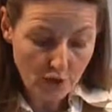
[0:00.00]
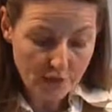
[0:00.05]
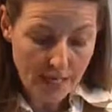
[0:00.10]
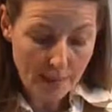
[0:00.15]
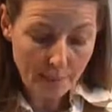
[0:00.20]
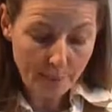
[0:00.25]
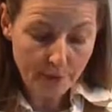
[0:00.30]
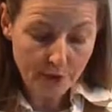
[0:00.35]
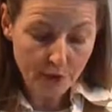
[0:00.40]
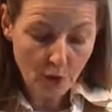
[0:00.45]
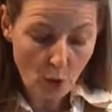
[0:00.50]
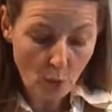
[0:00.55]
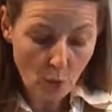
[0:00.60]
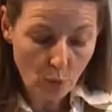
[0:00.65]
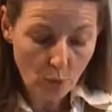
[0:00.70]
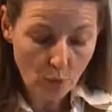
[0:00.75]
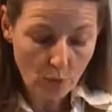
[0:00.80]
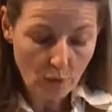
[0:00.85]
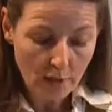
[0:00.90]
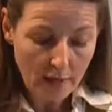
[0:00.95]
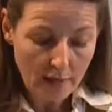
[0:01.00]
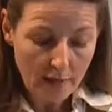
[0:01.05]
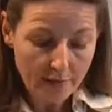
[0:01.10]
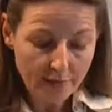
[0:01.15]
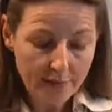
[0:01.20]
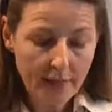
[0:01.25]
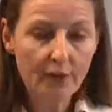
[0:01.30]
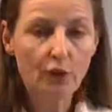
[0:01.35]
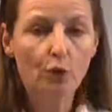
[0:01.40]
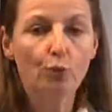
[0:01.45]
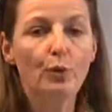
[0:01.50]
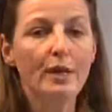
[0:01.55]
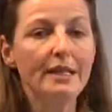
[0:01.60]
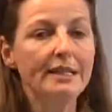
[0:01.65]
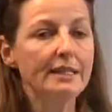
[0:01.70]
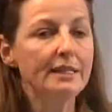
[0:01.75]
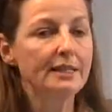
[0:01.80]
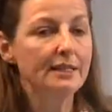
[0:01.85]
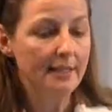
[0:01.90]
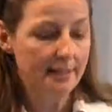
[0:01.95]
example, know that the
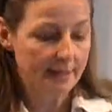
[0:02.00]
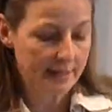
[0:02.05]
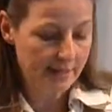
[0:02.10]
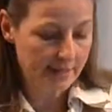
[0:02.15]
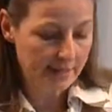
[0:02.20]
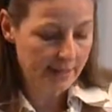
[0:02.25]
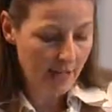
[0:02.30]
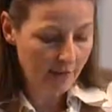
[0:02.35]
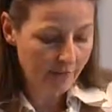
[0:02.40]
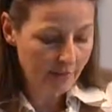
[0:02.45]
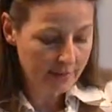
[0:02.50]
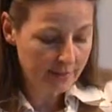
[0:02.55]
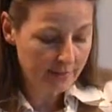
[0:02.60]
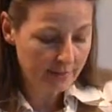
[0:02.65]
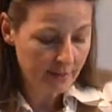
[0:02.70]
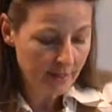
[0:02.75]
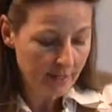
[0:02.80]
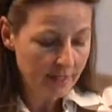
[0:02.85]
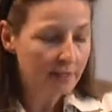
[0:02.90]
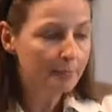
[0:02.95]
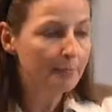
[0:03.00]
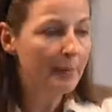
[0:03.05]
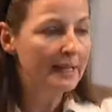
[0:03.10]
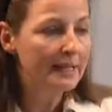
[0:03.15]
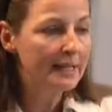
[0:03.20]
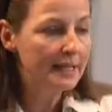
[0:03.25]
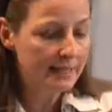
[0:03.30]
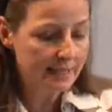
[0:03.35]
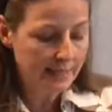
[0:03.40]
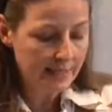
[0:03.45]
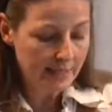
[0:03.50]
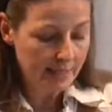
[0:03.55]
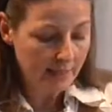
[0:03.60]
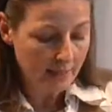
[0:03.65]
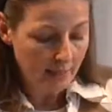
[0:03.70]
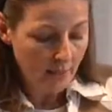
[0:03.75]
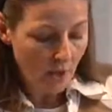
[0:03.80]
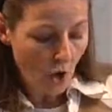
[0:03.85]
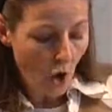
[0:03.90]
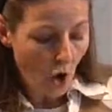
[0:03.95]
recently discovered Manisi
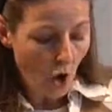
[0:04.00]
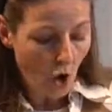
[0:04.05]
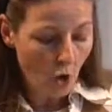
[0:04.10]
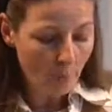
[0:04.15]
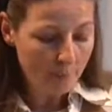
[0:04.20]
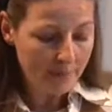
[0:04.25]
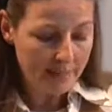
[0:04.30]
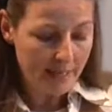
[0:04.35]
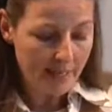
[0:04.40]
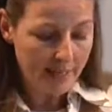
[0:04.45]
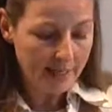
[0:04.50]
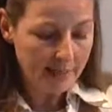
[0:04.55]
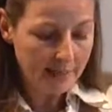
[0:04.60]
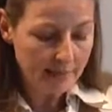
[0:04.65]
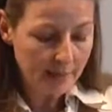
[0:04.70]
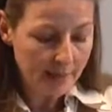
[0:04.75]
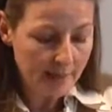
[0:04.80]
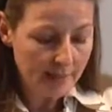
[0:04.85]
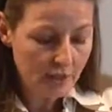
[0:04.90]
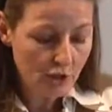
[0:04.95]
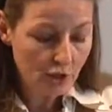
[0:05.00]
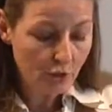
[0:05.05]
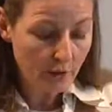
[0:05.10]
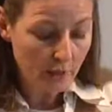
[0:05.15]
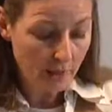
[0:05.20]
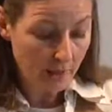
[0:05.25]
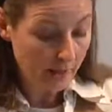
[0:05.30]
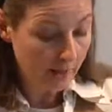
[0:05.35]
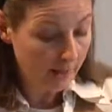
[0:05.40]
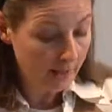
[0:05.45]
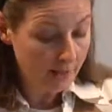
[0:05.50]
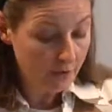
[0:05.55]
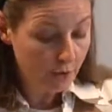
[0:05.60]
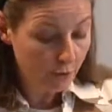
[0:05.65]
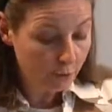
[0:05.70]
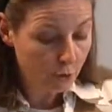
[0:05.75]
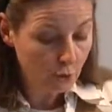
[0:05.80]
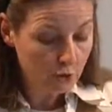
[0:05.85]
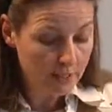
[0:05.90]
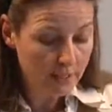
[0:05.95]
hominid is in the
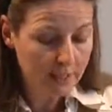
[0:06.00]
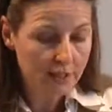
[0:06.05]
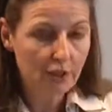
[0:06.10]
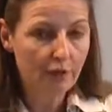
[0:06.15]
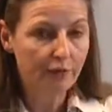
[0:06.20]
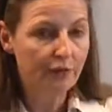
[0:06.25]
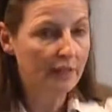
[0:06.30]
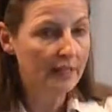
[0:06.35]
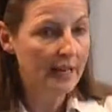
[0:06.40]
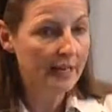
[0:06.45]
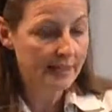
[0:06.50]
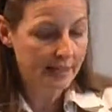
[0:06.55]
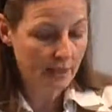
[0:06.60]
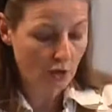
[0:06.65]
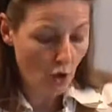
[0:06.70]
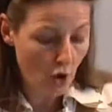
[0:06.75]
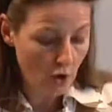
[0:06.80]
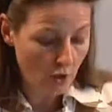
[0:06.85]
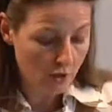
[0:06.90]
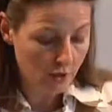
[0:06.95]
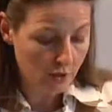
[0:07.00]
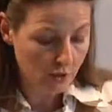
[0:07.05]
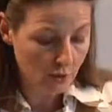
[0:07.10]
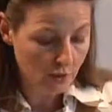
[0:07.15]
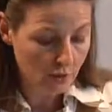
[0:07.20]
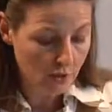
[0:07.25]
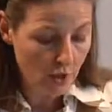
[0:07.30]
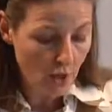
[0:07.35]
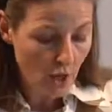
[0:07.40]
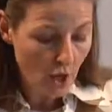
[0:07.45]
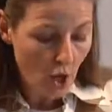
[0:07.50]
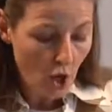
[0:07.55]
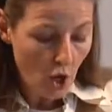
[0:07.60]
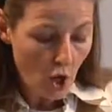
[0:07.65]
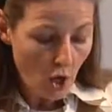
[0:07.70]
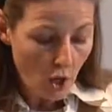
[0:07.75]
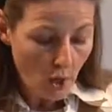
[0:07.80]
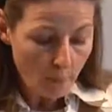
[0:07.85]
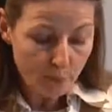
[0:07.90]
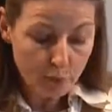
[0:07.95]
foothills of the Lesser Caucasus
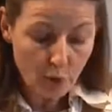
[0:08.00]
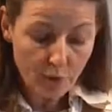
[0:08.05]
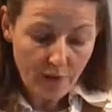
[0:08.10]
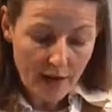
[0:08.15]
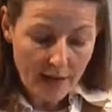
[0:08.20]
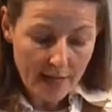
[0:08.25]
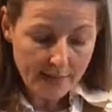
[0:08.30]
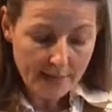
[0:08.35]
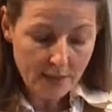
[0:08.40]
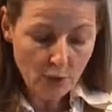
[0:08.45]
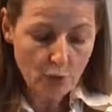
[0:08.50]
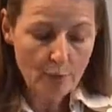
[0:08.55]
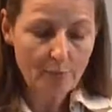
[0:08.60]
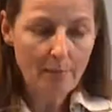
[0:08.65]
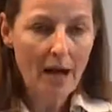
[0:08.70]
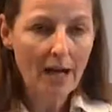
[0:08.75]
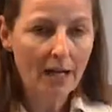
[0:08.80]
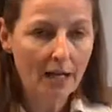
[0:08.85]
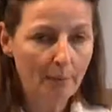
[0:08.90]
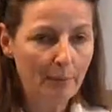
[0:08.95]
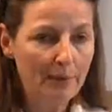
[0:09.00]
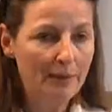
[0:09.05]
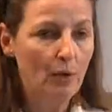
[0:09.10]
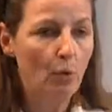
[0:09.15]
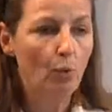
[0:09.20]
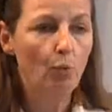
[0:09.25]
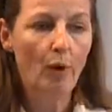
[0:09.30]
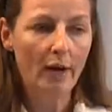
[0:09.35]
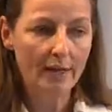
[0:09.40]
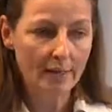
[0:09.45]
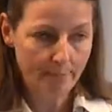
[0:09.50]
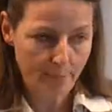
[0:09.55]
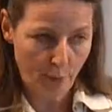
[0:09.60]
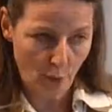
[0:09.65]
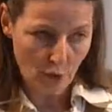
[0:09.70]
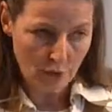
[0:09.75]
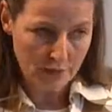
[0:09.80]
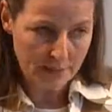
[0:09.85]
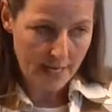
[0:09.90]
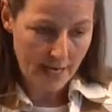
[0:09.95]
provides a remarkable
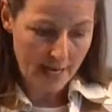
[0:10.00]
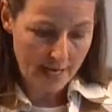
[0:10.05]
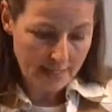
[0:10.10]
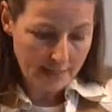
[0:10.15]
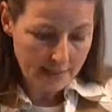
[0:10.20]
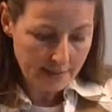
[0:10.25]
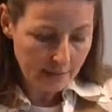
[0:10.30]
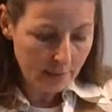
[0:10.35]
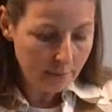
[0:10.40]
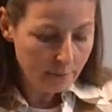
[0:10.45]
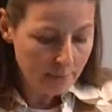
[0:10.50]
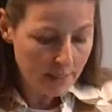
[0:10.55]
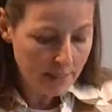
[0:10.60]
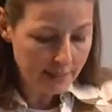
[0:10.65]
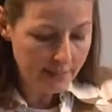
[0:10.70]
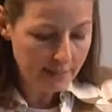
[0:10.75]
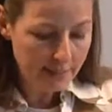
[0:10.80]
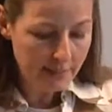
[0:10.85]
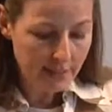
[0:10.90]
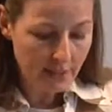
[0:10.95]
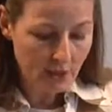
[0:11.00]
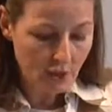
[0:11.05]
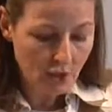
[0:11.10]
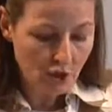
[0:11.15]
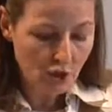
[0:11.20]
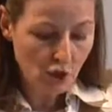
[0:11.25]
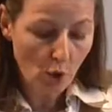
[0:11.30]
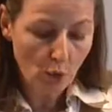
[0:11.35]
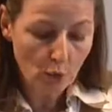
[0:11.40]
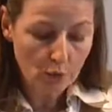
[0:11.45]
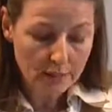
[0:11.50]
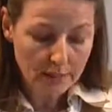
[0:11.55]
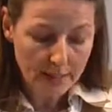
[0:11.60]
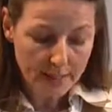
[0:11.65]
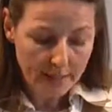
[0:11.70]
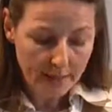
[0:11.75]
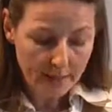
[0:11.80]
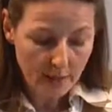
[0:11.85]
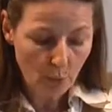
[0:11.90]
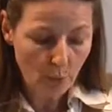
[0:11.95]
1.8 million years old
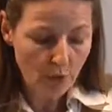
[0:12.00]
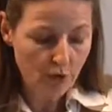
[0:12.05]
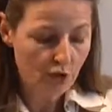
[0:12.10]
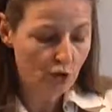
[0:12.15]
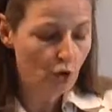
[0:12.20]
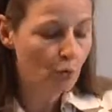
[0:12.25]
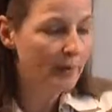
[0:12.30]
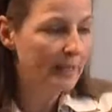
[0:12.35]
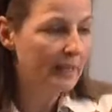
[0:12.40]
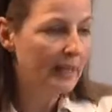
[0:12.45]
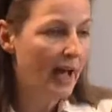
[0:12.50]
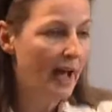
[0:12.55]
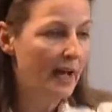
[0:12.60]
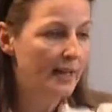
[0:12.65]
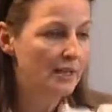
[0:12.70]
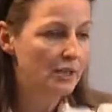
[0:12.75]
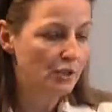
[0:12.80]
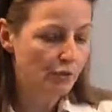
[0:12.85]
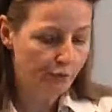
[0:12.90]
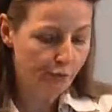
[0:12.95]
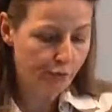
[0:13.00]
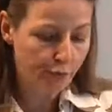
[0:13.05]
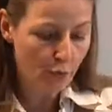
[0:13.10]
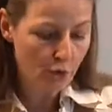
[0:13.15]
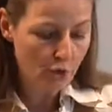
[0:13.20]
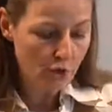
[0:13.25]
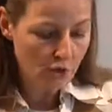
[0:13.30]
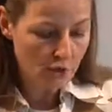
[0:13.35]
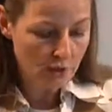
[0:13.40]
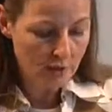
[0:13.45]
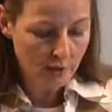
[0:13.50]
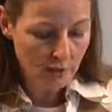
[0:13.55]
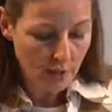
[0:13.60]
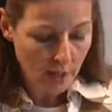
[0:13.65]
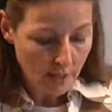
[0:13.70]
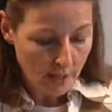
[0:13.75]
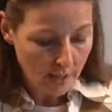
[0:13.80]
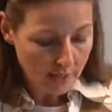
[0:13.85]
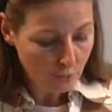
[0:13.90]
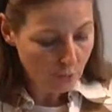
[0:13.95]
link with humankind's first
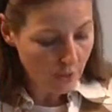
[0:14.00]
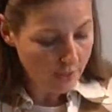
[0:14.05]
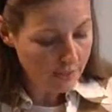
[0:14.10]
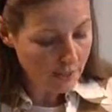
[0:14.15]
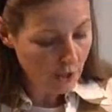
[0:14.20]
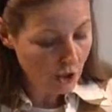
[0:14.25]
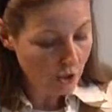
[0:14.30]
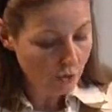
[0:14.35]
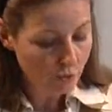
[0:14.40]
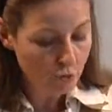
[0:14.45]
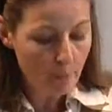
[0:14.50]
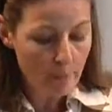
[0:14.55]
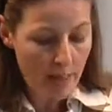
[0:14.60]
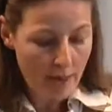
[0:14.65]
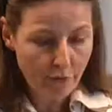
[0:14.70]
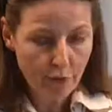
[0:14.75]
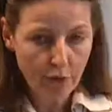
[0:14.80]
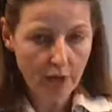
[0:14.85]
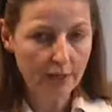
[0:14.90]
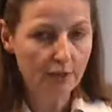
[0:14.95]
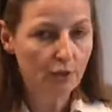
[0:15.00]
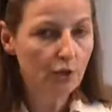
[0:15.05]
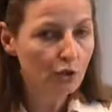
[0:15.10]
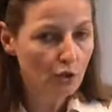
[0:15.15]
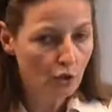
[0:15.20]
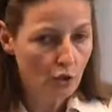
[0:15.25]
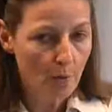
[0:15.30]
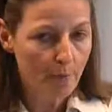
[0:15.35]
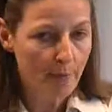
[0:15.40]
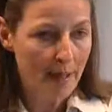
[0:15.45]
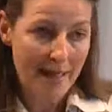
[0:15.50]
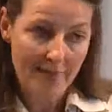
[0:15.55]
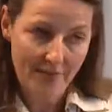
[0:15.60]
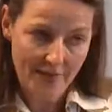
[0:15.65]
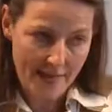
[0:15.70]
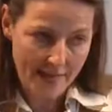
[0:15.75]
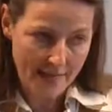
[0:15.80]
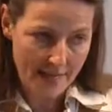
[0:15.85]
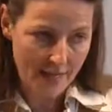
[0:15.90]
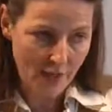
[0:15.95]
transition from Africa to Europe and
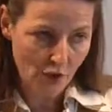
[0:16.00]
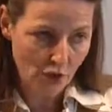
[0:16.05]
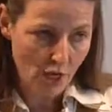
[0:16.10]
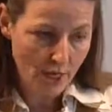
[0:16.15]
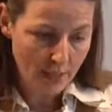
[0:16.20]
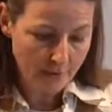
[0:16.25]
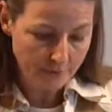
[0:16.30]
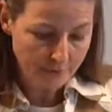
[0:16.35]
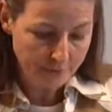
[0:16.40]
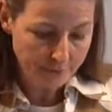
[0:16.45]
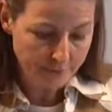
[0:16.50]
then Asia?